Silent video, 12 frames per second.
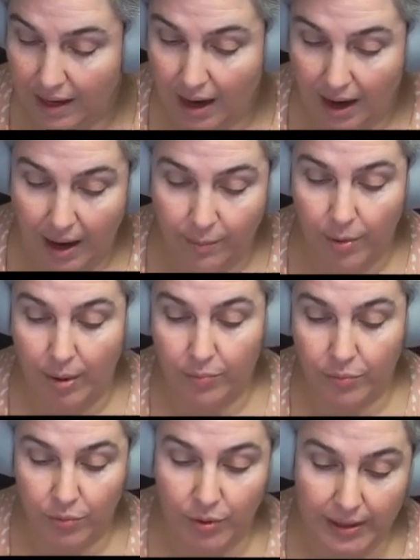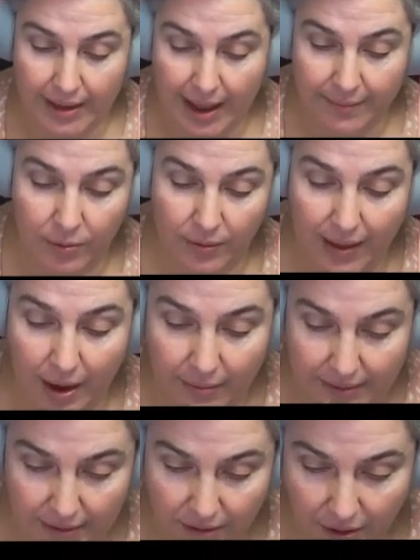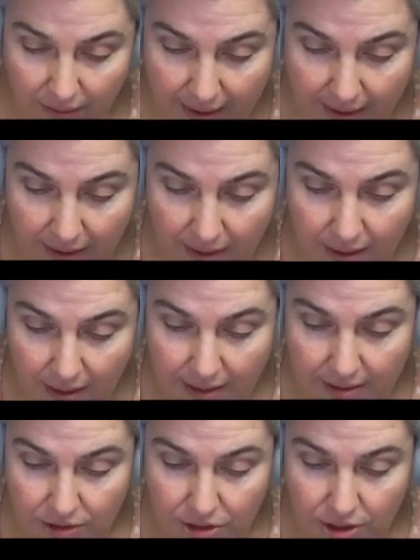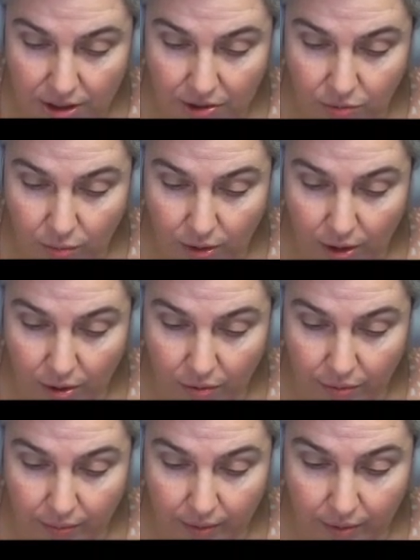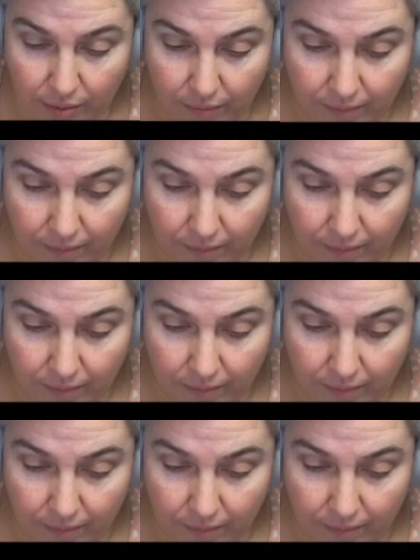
I'm pretty happy with how we did all that. Just want to go through